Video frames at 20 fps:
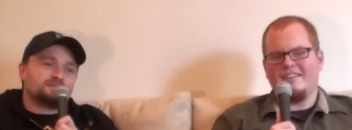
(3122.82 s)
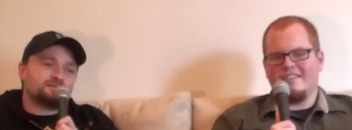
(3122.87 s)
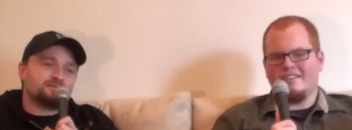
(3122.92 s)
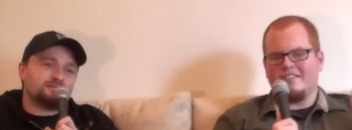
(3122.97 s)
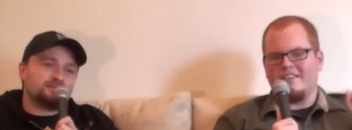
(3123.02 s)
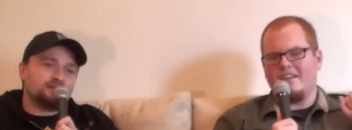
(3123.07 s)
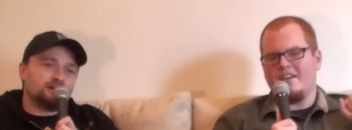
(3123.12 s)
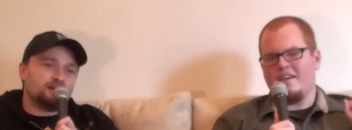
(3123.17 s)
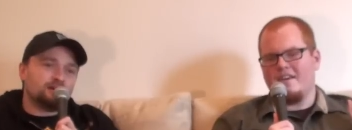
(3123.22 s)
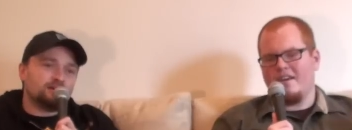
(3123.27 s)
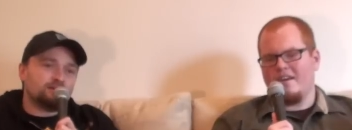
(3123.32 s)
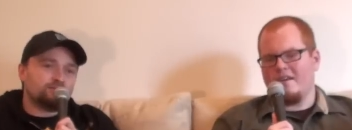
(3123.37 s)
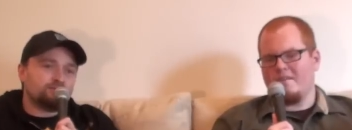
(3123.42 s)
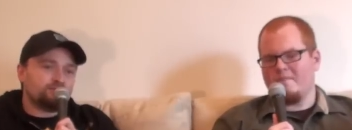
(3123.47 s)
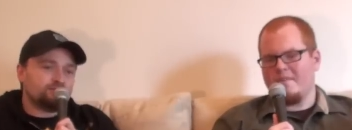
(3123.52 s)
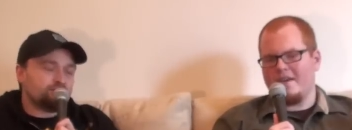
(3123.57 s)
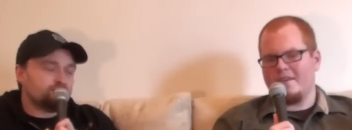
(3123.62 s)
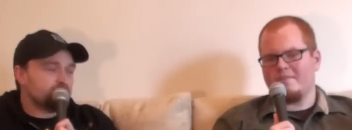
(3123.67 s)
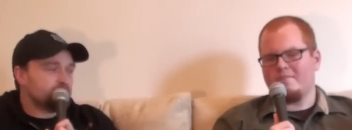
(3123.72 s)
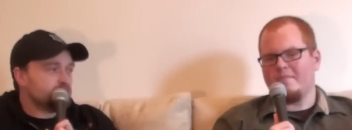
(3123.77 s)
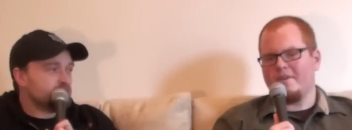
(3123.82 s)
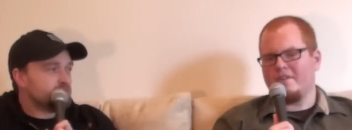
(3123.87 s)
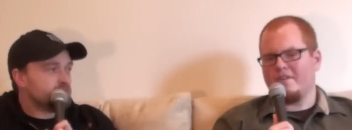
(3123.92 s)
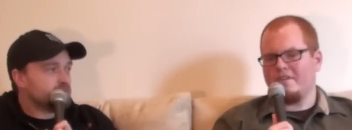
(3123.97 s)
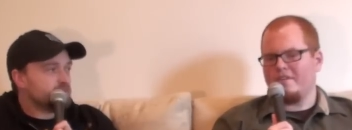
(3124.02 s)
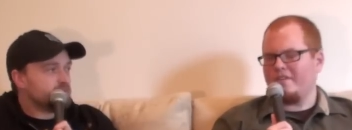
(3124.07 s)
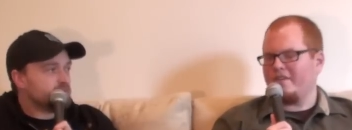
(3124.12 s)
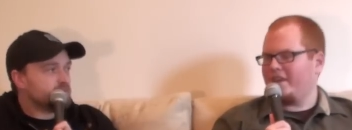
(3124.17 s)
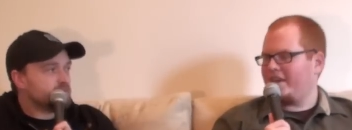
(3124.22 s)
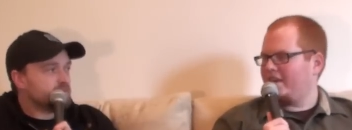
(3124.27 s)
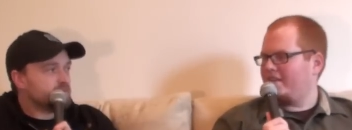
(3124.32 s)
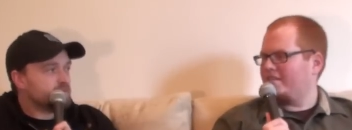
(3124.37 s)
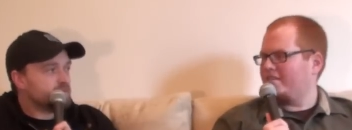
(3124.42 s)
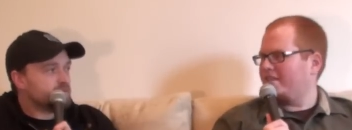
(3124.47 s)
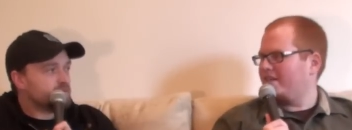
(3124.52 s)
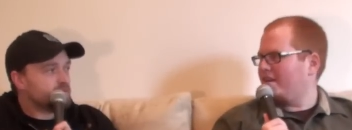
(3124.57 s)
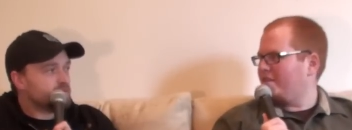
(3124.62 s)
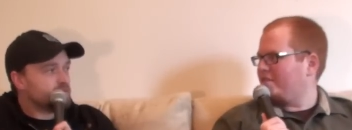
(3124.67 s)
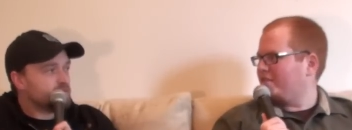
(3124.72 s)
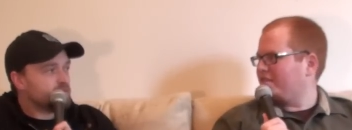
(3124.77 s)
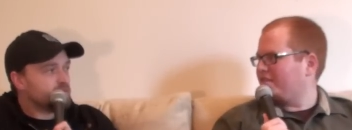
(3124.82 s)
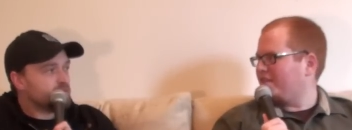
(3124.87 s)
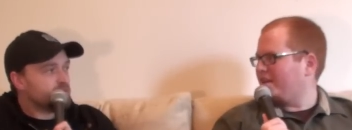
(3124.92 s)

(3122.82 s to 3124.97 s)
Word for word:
Speaker 1: turn it off. It, it, makes me urinate every